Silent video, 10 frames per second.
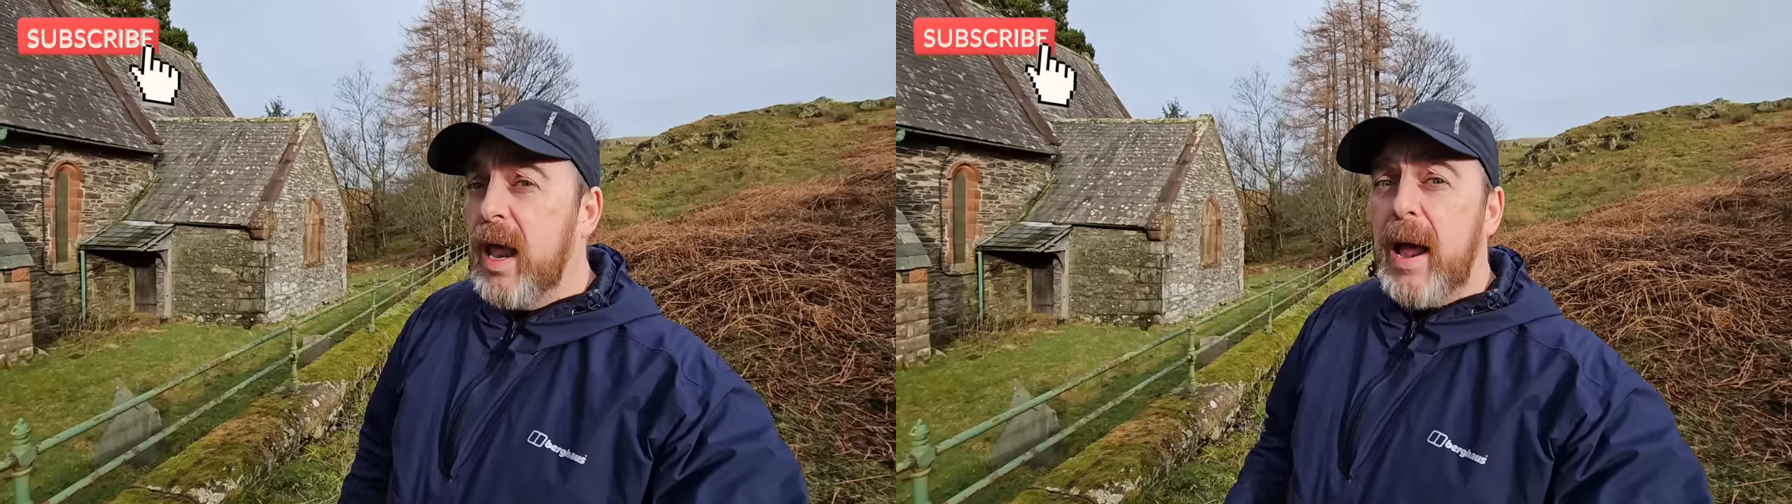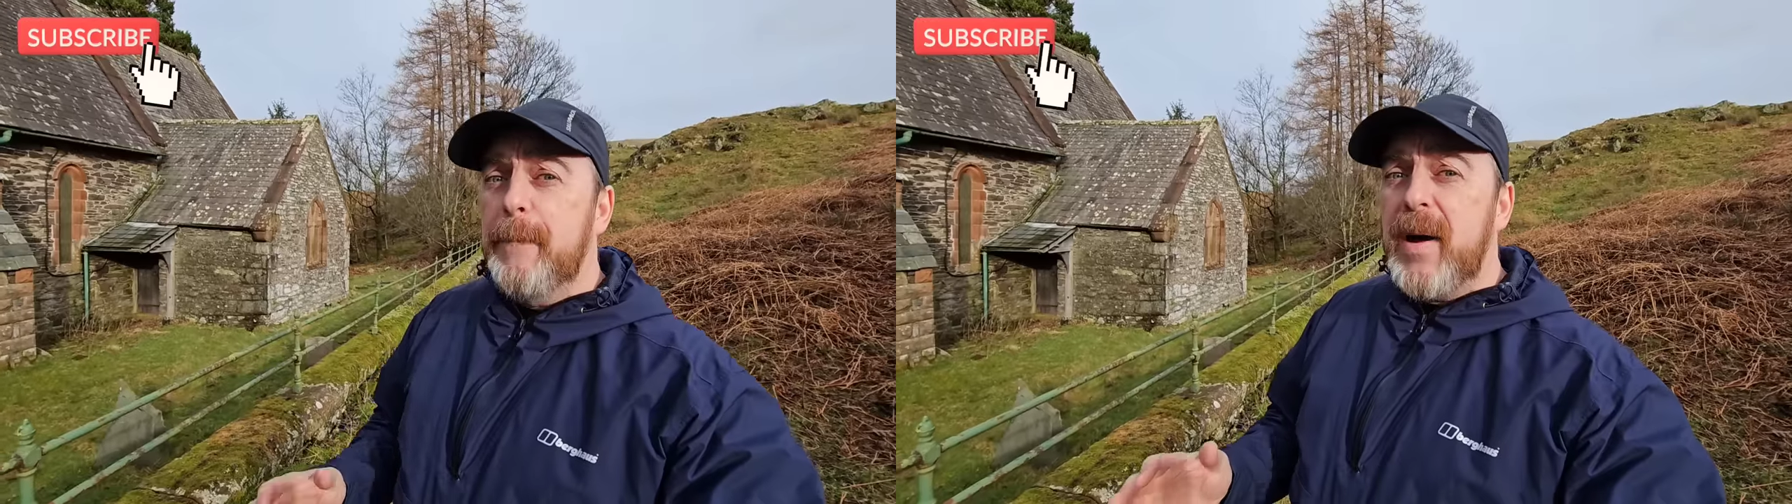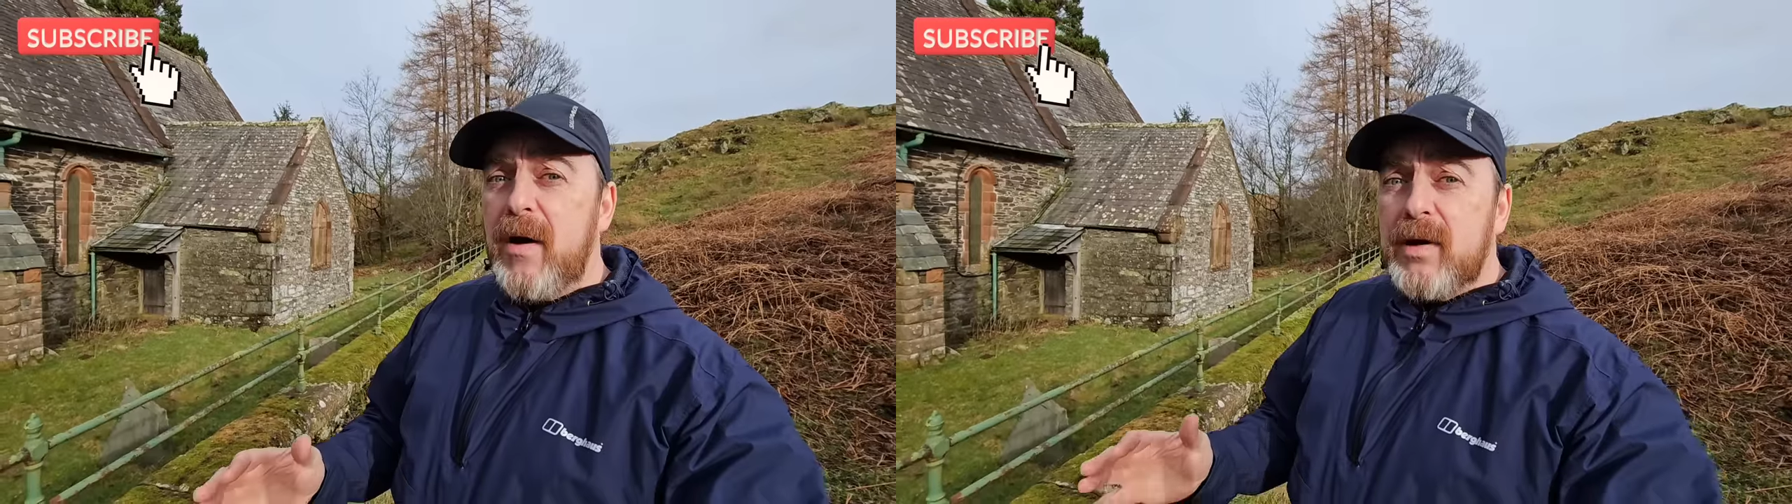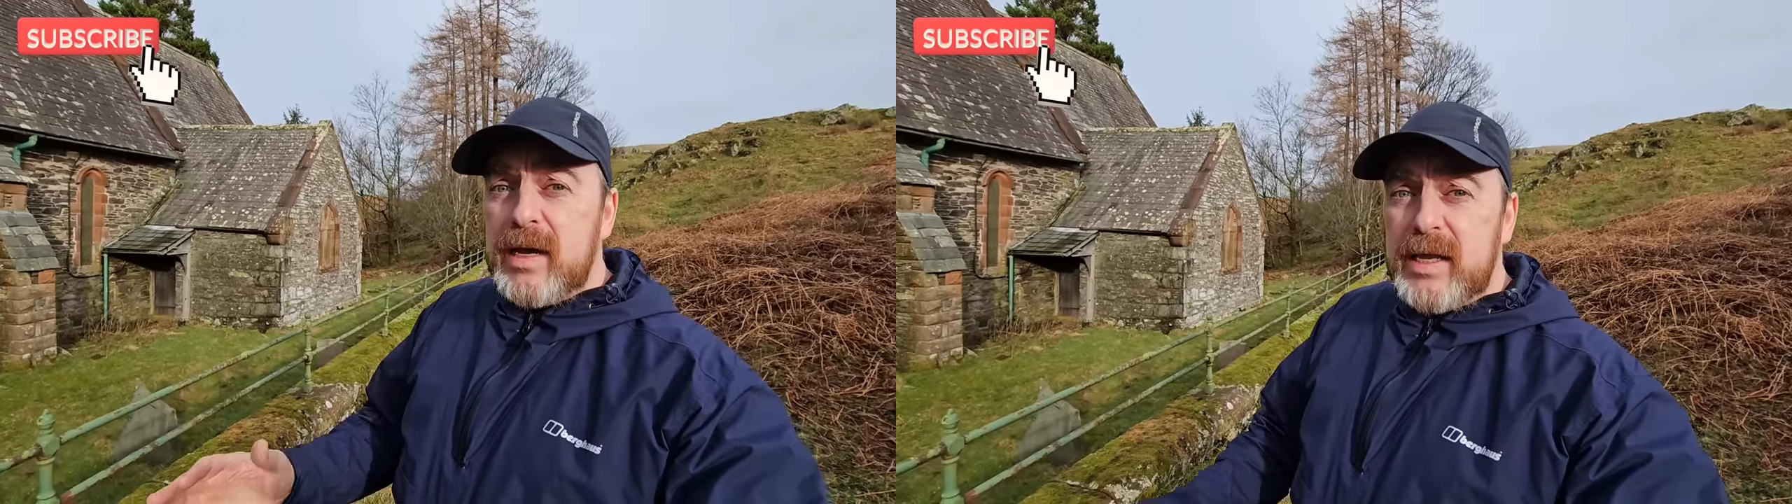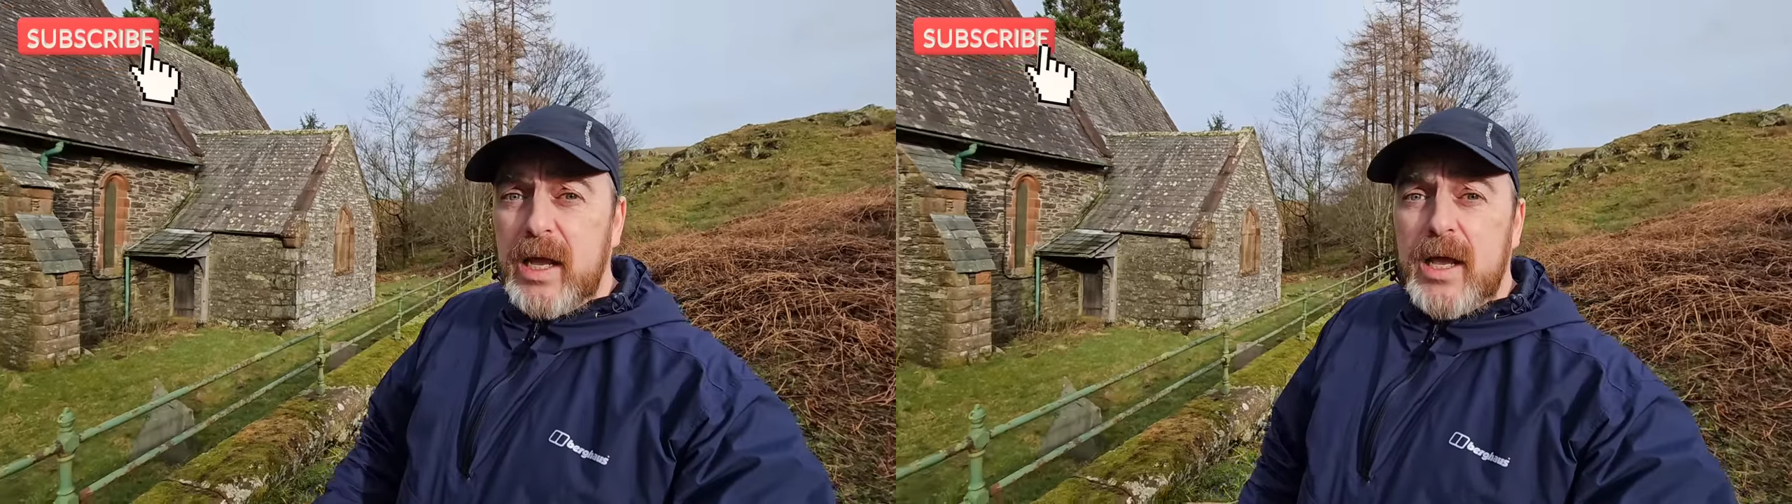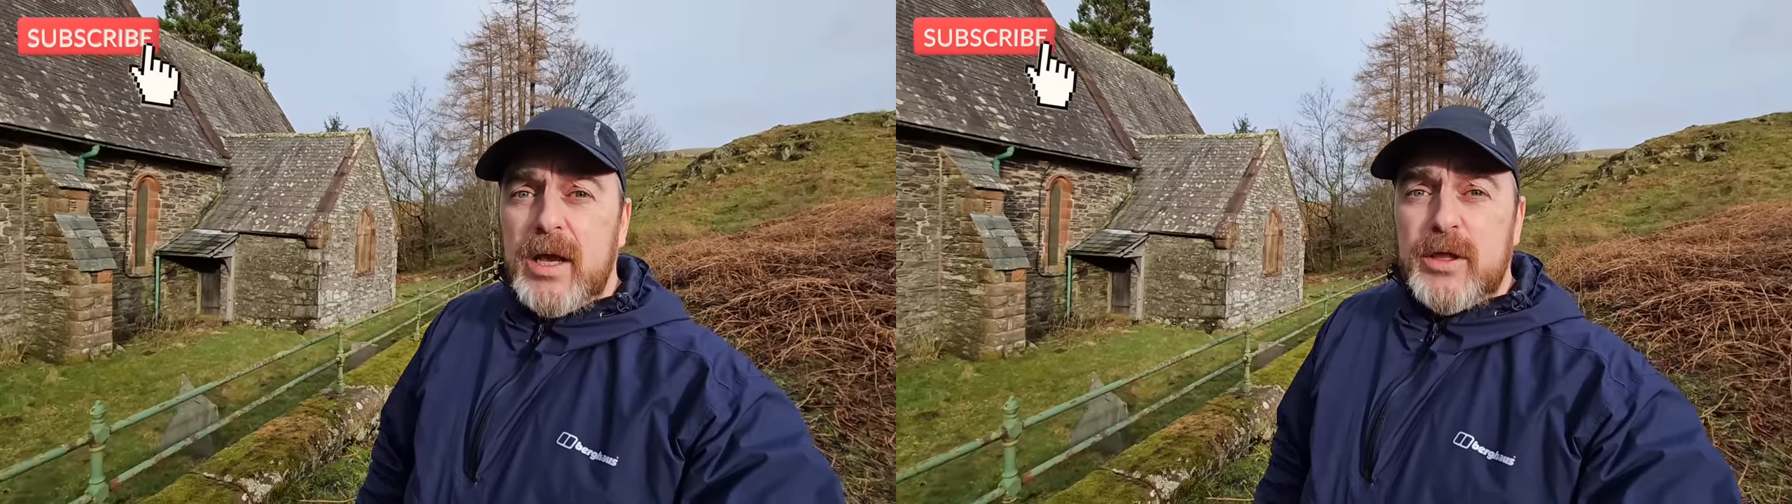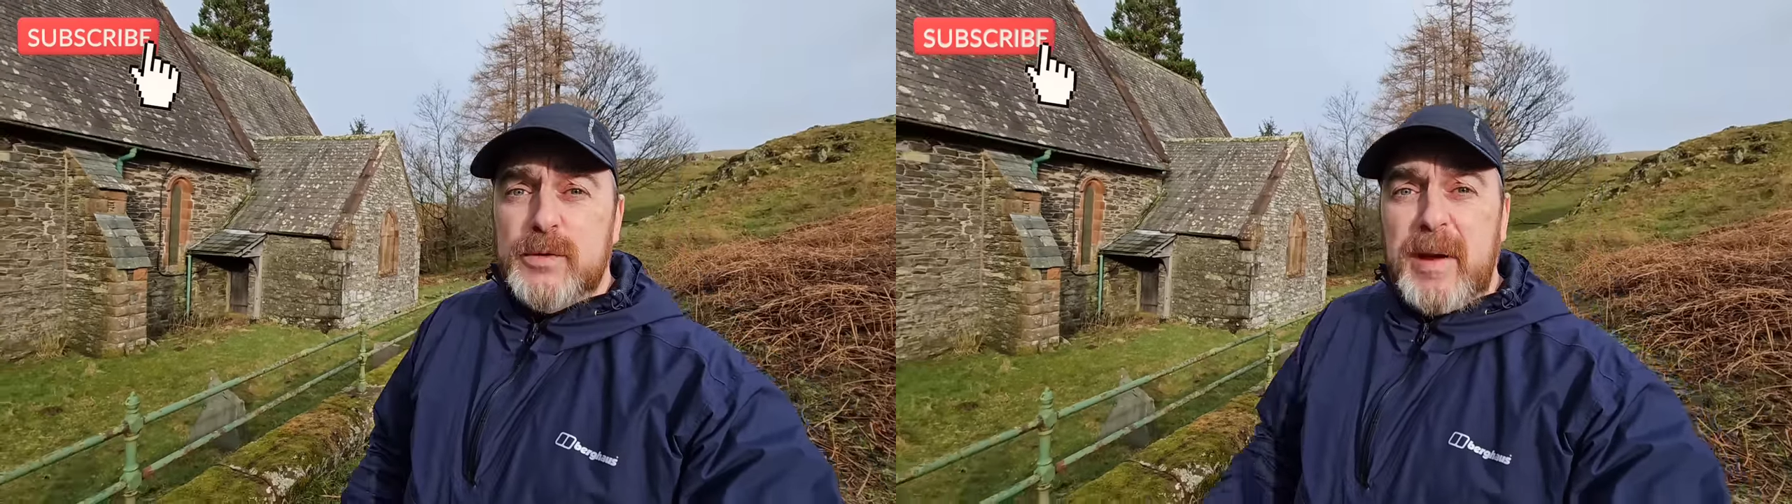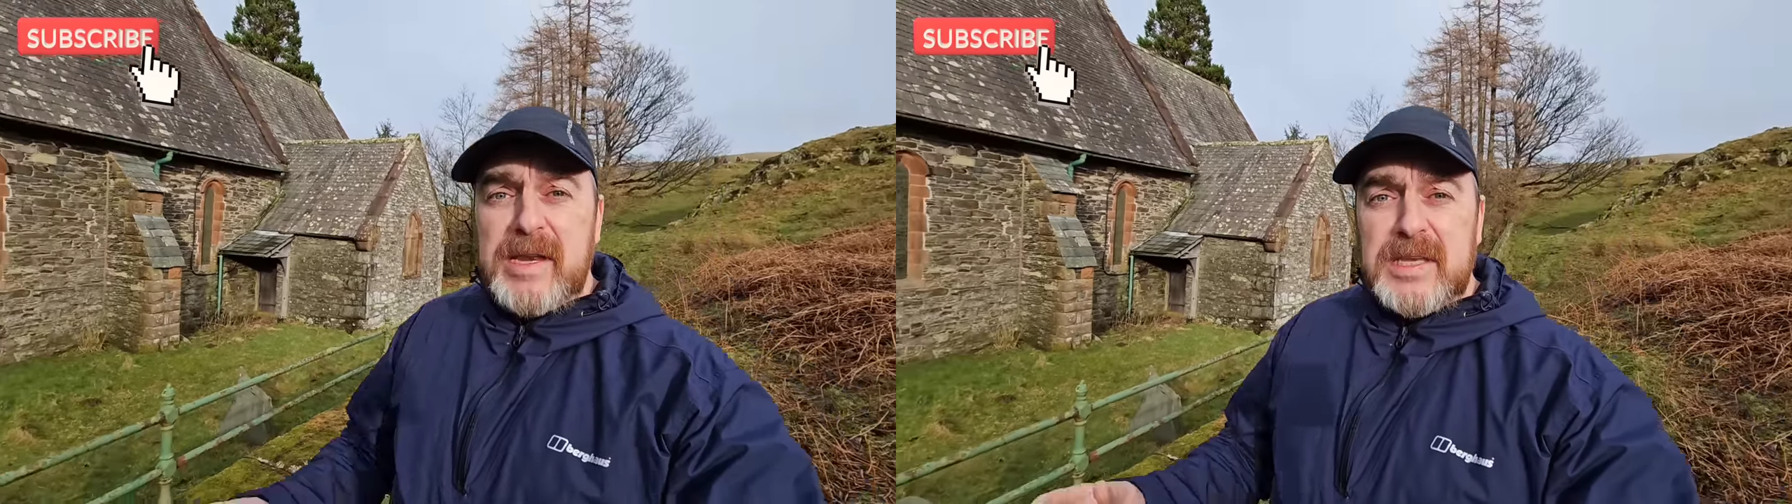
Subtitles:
Apparently there's been a